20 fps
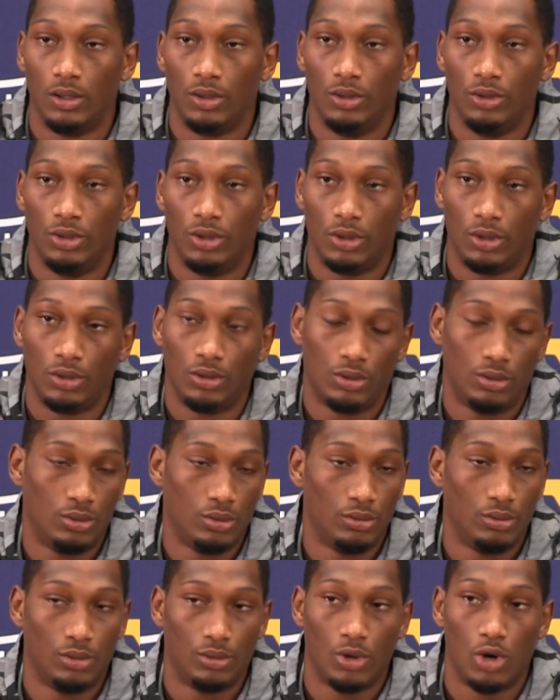you know,
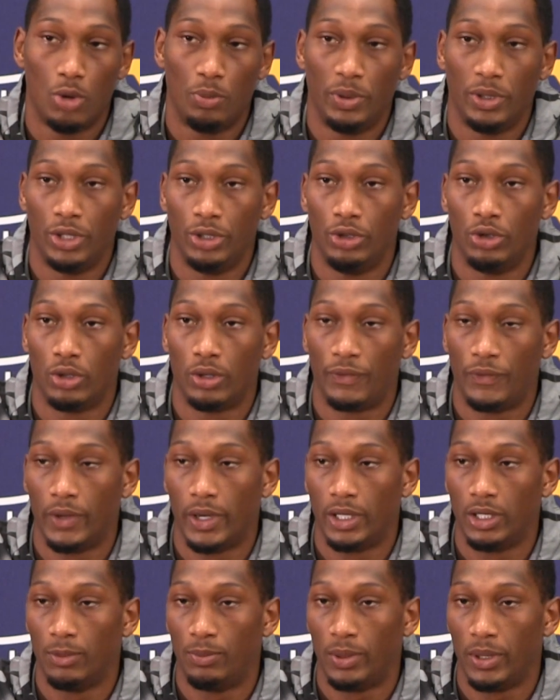open the door for
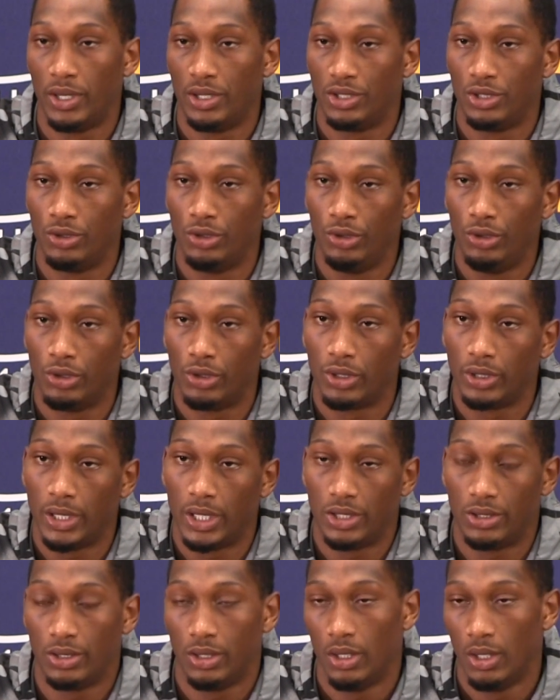other players in New York
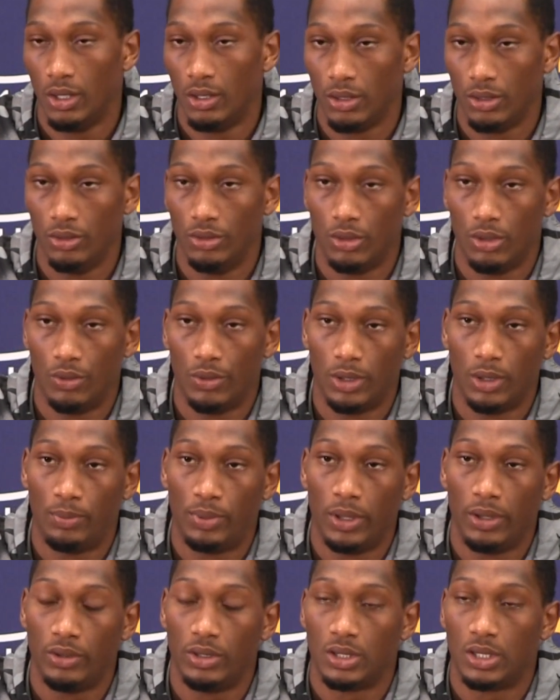that's, you know, want to
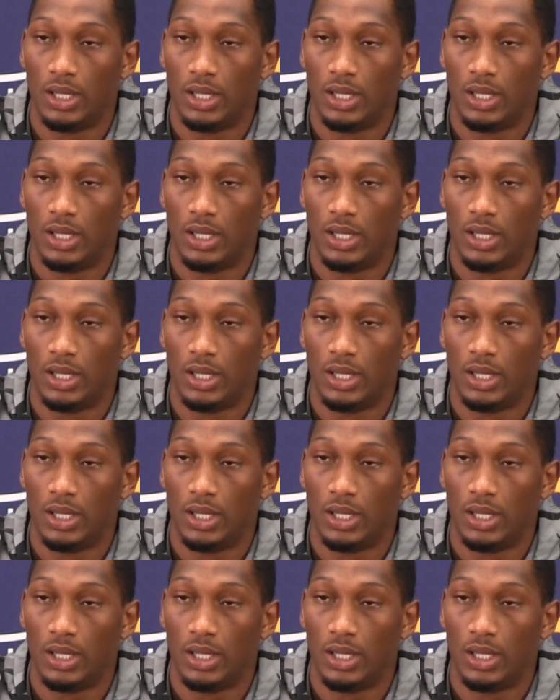play on this